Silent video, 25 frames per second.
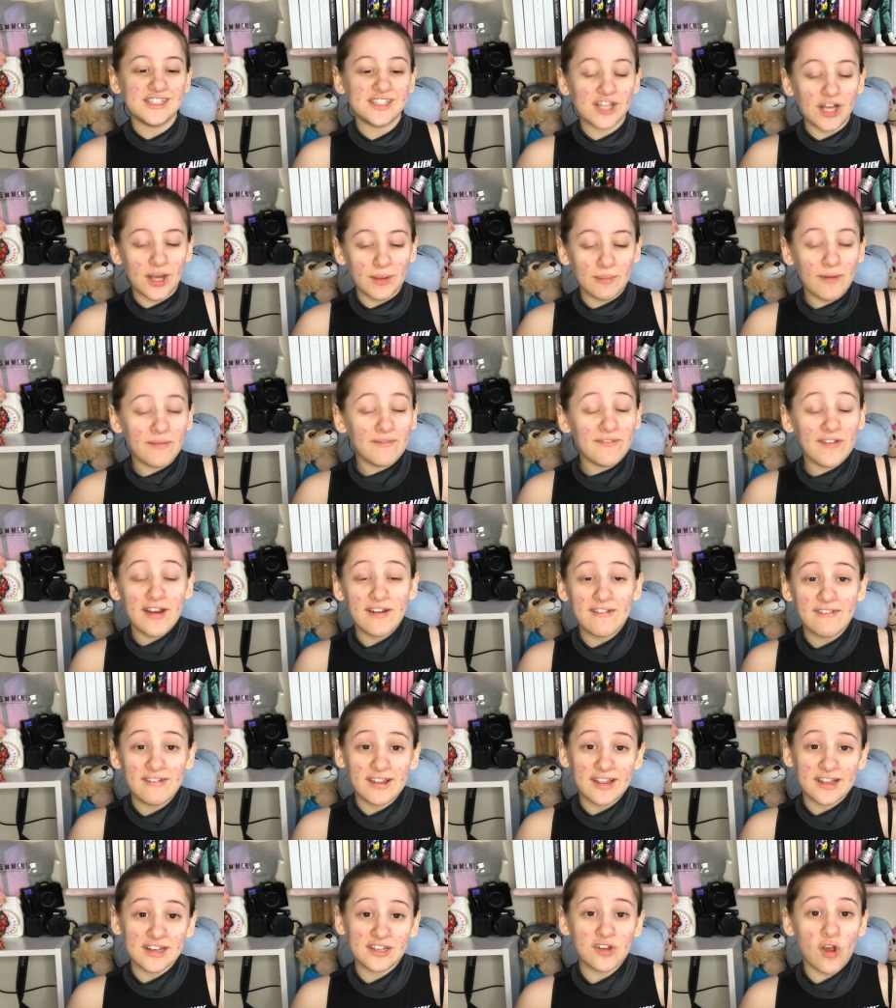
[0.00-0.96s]
Um, I'm
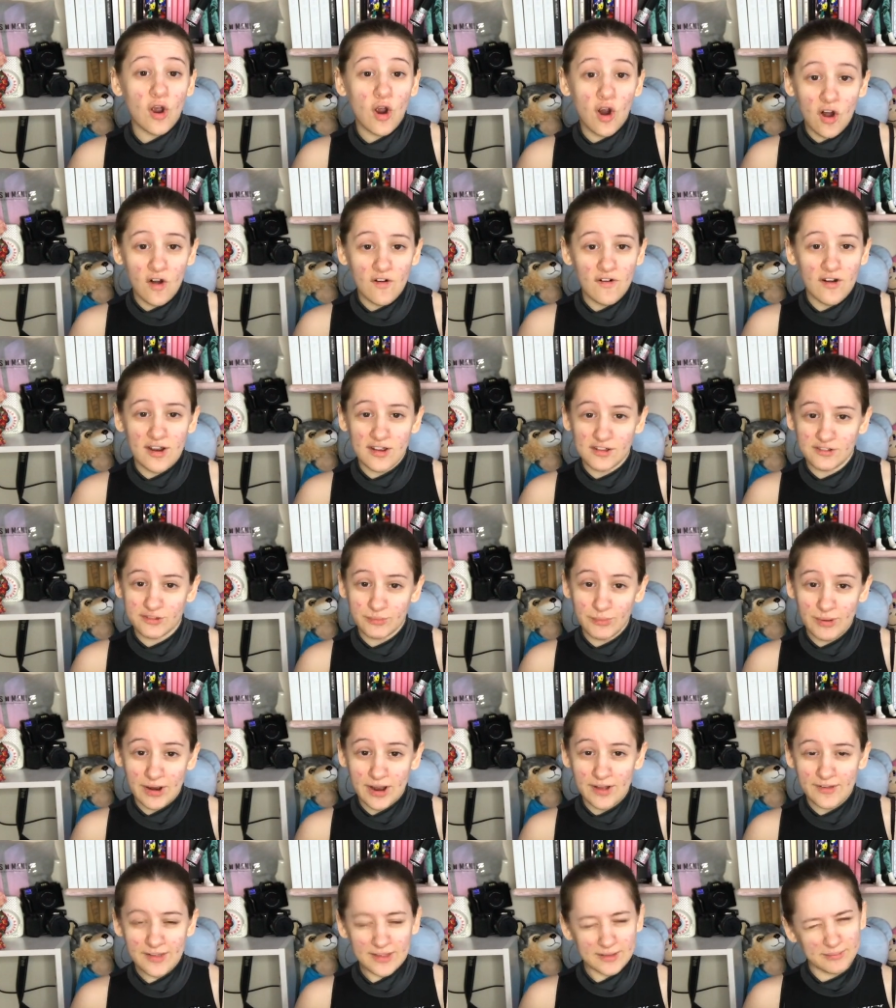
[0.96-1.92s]
very into horror as
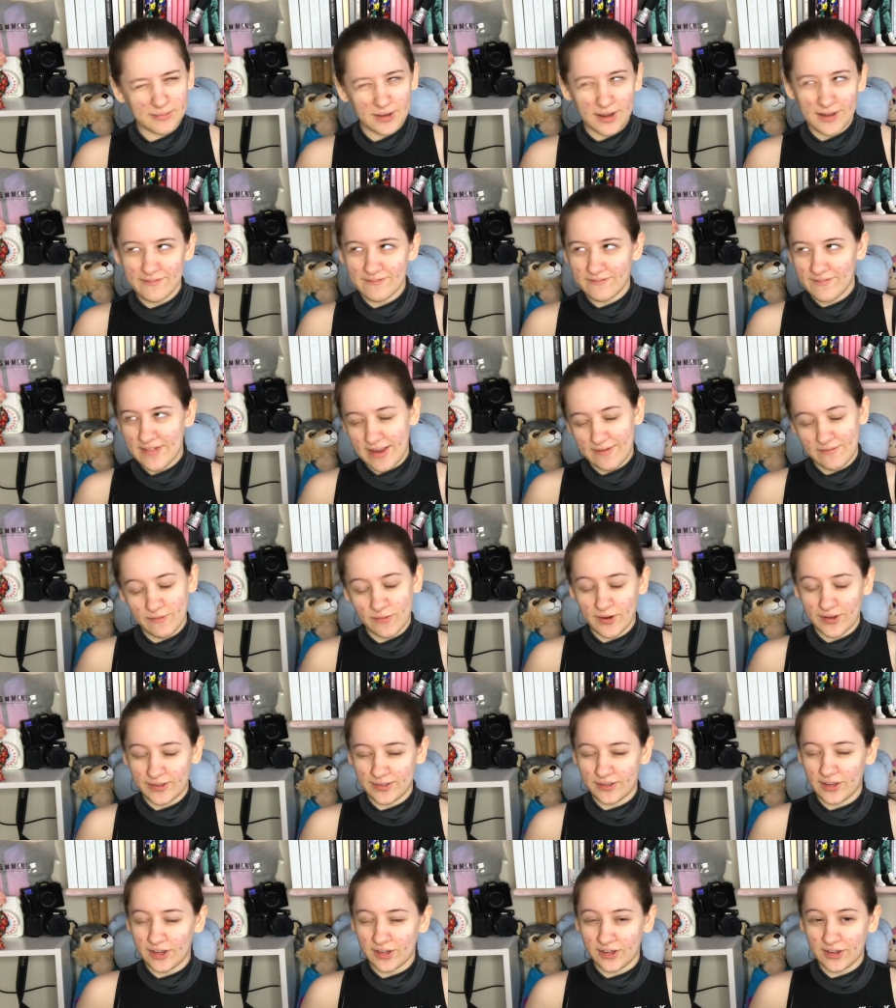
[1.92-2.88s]
well, that's my favourite one
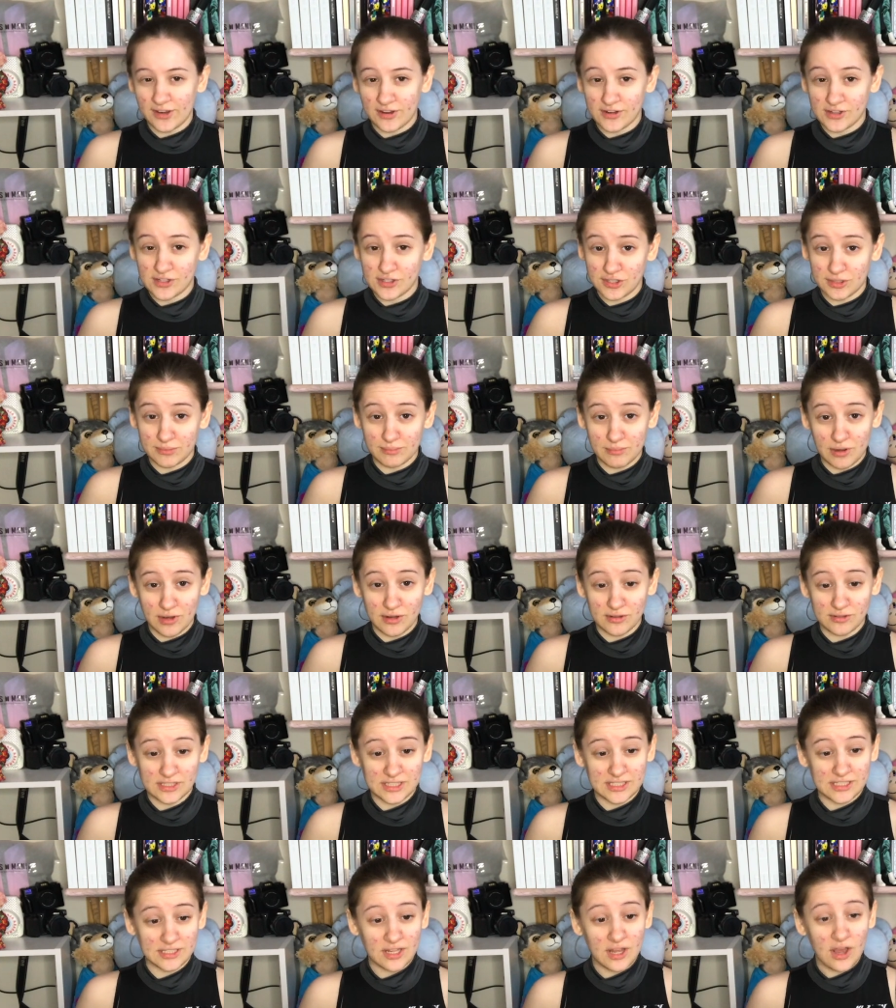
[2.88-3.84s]
that I go to the most,
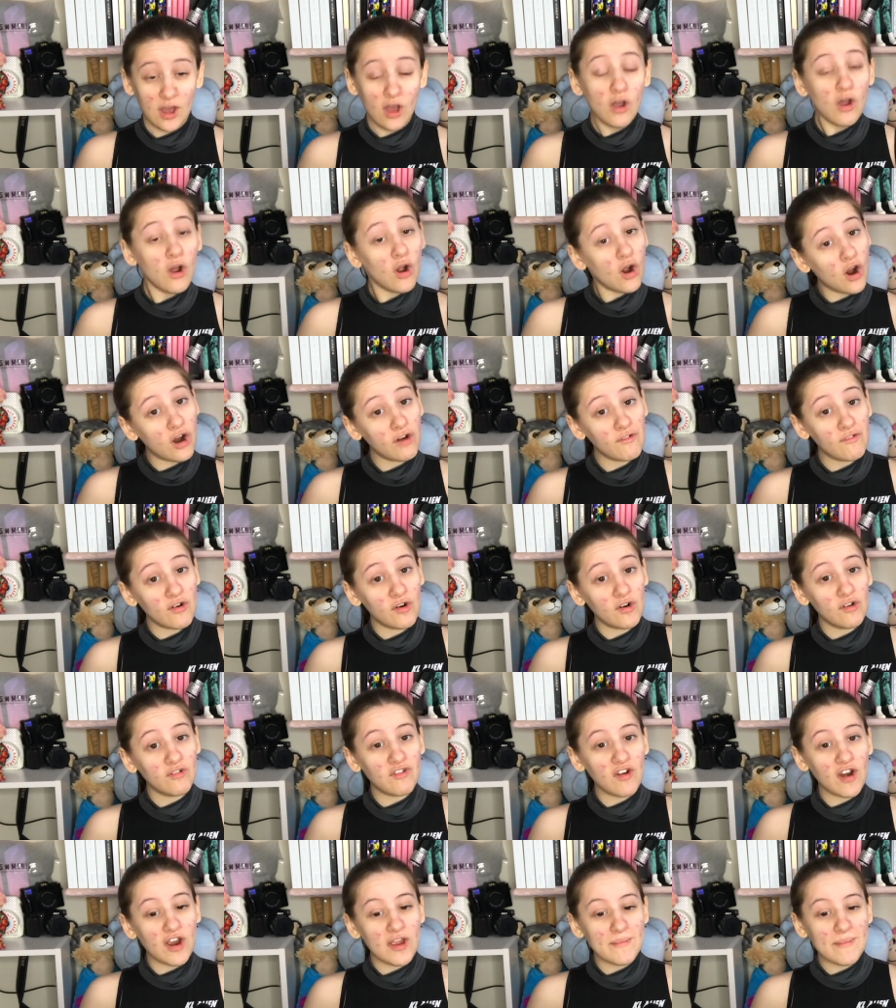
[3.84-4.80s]
horror or
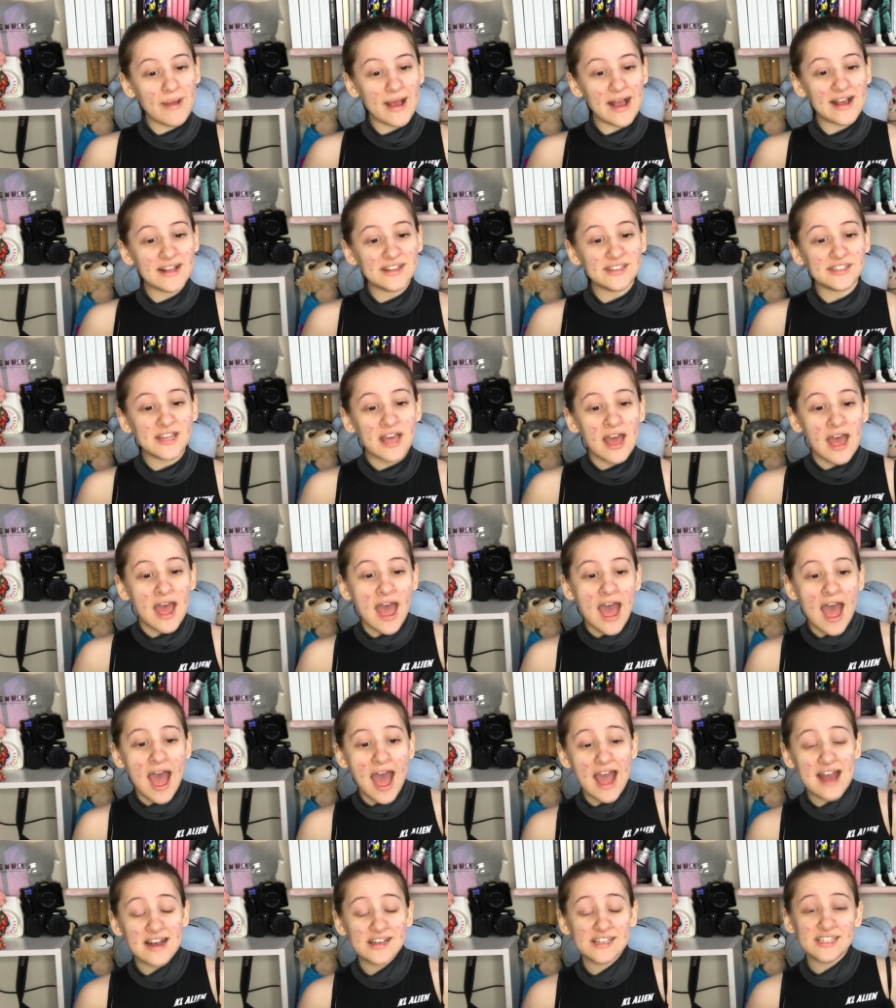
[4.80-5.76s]
romance.
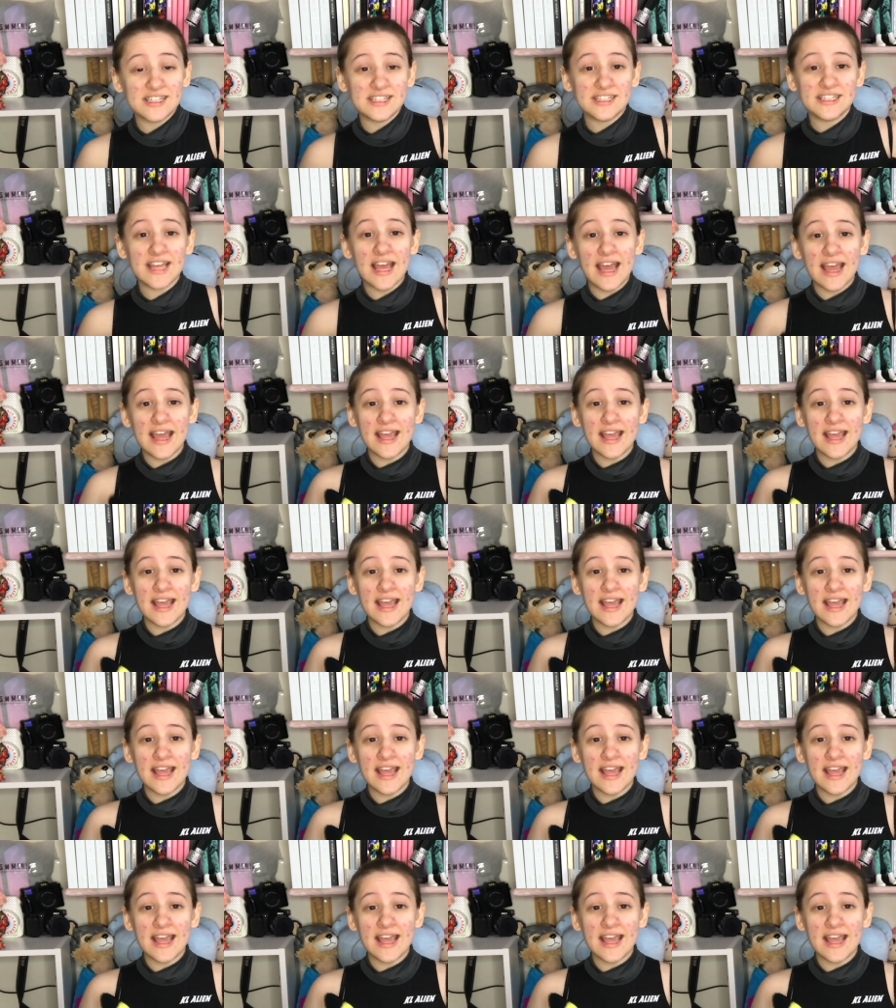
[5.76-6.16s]
And today